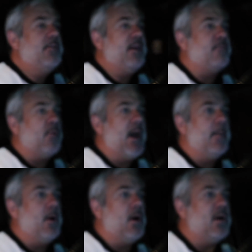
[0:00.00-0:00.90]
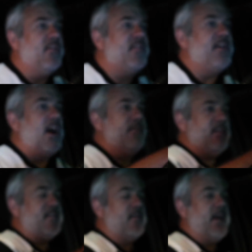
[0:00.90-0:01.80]
they've read them all and stuff
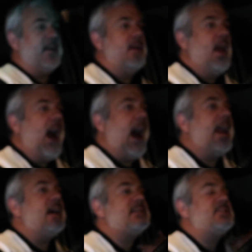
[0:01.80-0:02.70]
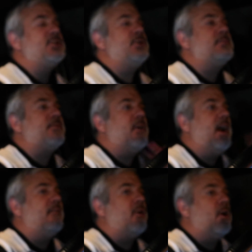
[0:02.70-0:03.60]
these like i assumed
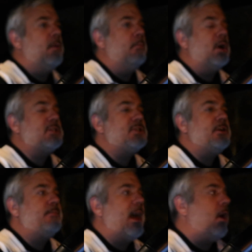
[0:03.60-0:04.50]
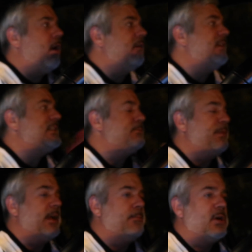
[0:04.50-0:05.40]
forever on booktube that all of these
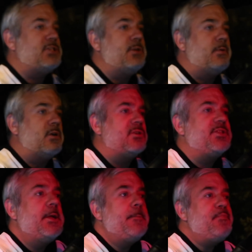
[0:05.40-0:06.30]
big booktubers